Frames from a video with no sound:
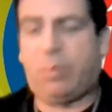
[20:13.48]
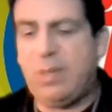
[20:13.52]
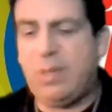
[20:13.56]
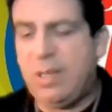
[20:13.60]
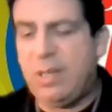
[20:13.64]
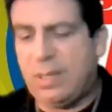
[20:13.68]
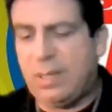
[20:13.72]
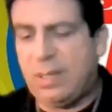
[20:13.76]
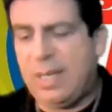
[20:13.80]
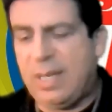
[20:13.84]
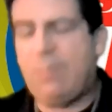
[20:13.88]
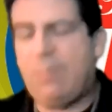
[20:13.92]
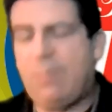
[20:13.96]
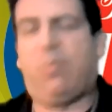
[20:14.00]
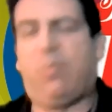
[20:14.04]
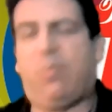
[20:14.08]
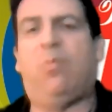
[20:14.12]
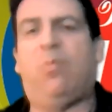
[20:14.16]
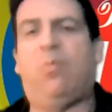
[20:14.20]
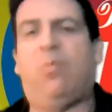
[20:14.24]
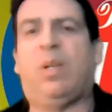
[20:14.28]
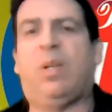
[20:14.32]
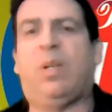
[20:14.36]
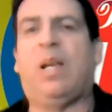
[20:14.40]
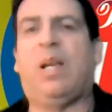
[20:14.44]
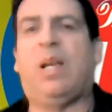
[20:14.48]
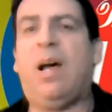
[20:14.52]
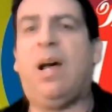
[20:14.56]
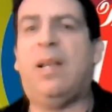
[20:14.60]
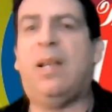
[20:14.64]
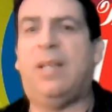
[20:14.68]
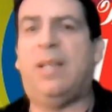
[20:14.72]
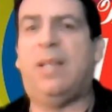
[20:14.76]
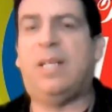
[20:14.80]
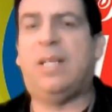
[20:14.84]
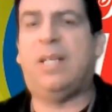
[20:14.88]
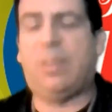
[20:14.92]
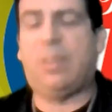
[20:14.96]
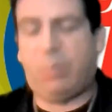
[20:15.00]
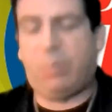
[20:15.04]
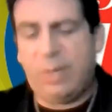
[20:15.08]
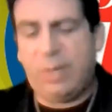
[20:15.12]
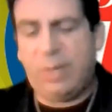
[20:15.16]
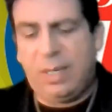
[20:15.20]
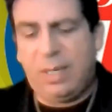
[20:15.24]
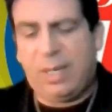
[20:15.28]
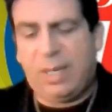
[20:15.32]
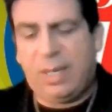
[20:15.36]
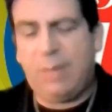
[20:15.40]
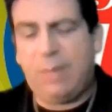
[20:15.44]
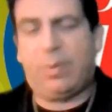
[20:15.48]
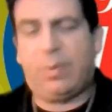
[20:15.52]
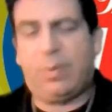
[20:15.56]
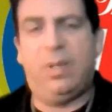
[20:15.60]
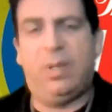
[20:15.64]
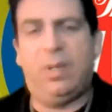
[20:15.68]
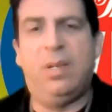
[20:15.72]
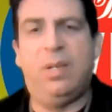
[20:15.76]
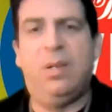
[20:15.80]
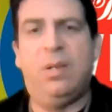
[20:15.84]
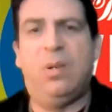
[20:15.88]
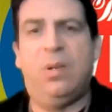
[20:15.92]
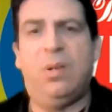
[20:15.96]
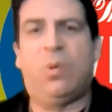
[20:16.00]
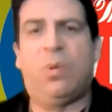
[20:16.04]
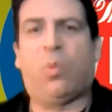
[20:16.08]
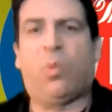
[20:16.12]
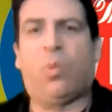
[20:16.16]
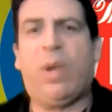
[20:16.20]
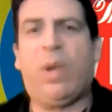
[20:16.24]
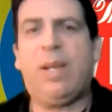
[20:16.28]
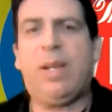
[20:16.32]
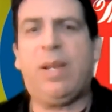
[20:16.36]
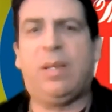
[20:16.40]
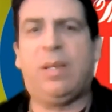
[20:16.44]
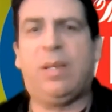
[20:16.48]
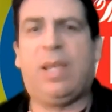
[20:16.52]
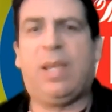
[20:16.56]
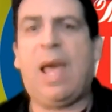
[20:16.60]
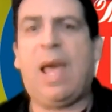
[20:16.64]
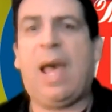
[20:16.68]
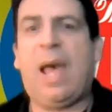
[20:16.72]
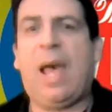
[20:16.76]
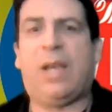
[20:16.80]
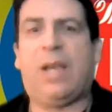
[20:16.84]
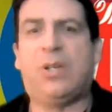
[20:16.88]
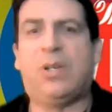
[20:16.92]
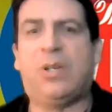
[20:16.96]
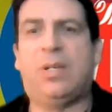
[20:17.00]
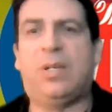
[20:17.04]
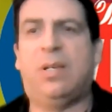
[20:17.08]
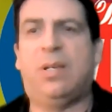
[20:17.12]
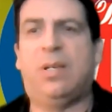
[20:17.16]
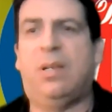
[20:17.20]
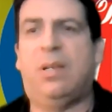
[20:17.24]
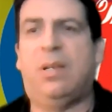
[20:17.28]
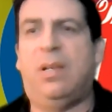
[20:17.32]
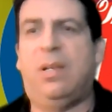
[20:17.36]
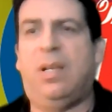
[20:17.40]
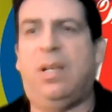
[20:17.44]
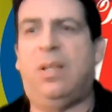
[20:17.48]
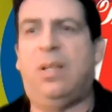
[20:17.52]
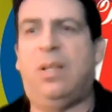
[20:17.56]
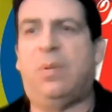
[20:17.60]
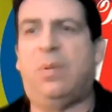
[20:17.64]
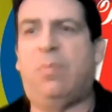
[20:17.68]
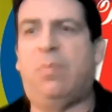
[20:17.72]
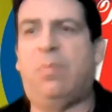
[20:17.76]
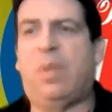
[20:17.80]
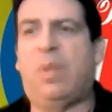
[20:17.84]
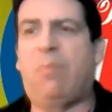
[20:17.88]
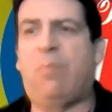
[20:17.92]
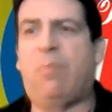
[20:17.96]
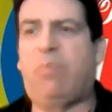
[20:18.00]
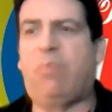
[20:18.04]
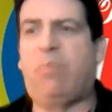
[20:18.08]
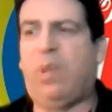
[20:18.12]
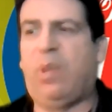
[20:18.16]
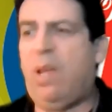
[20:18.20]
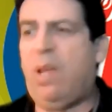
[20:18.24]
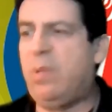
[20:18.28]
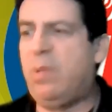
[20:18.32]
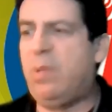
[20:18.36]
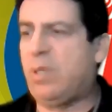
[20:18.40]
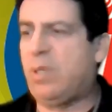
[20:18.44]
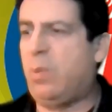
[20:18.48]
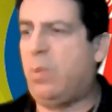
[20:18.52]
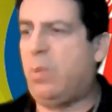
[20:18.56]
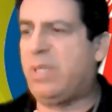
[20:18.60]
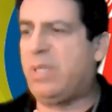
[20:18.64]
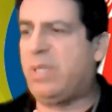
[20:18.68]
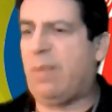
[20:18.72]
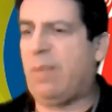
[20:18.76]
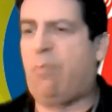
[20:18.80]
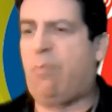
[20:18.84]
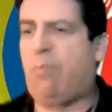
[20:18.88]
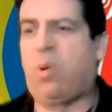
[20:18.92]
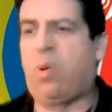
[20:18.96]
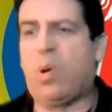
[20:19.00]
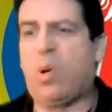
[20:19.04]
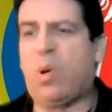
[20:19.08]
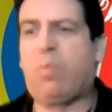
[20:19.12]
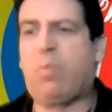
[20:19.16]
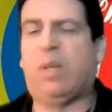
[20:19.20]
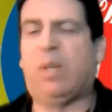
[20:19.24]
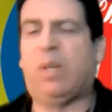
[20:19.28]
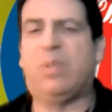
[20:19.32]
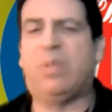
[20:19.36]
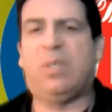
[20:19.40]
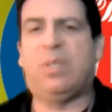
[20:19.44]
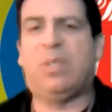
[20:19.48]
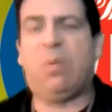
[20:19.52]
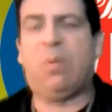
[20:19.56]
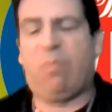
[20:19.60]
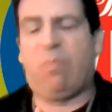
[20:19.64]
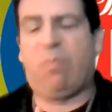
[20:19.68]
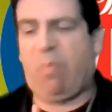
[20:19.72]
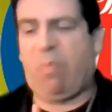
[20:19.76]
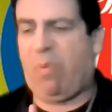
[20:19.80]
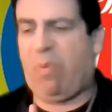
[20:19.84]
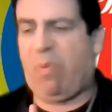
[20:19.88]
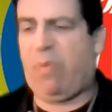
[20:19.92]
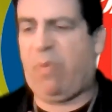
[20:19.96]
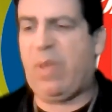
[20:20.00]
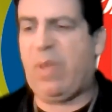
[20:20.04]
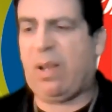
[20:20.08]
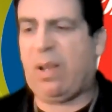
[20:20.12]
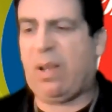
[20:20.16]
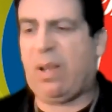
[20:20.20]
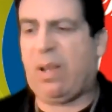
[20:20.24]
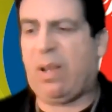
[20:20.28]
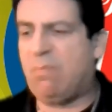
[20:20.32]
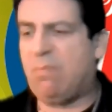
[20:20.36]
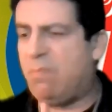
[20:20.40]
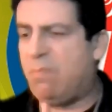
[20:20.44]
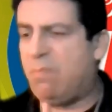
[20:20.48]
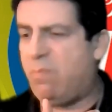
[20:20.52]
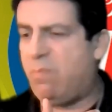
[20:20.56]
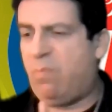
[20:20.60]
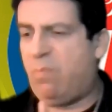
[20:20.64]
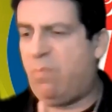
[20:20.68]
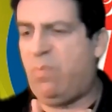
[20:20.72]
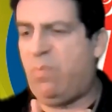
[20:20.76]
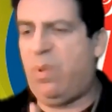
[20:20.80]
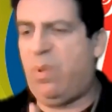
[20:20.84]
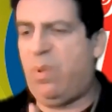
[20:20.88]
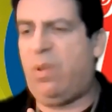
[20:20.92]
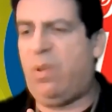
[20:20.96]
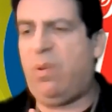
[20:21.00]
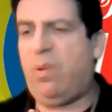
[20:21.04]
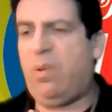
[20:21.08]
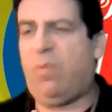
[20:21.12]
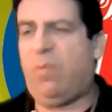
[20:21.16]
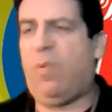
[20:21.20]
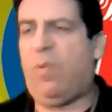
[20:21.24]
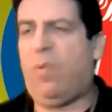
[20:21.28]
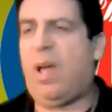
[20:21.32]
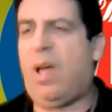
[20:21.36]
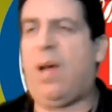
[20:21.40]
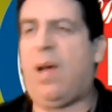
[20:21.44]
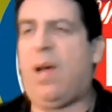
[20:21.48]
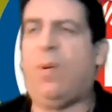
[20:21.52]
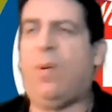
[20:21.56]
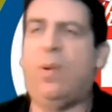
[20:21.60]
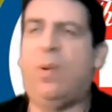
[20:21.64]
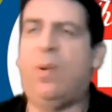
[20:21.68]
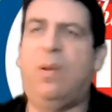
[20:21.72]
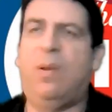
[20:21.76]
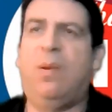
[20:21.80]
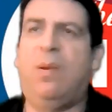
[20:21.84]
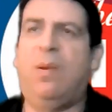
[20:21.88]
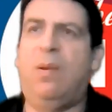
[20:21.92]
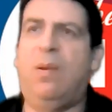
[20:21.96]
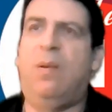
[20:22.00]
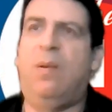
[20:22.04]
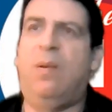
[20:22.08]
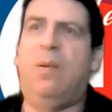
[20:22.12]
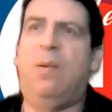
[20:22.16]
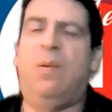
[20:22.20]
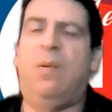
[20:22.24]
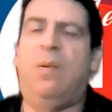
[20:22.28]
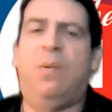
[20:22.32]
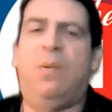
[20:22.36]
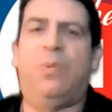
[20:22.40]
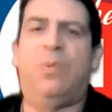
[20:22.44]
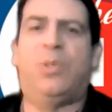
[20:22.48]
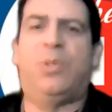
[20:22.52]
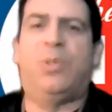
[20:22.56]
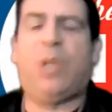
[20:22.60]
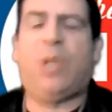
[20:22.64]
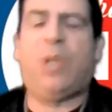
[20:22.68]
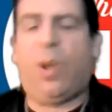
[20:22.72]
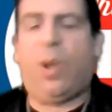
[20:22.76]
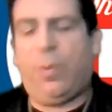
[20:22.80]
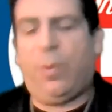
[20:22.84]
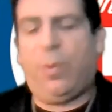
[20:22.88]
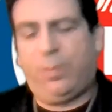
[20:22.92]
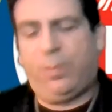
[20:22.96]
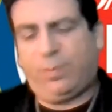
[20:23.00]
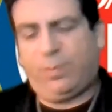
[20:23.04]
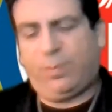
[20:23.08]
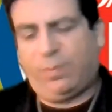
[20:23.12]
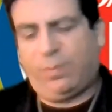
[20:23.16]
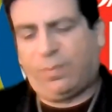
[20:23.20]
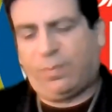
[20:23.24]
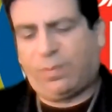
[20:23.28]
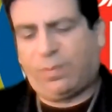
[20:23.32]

a pretty deep cut. That's a pretty deep red gash and their, the blood was almost like purple. It was so thick and uh, wow. So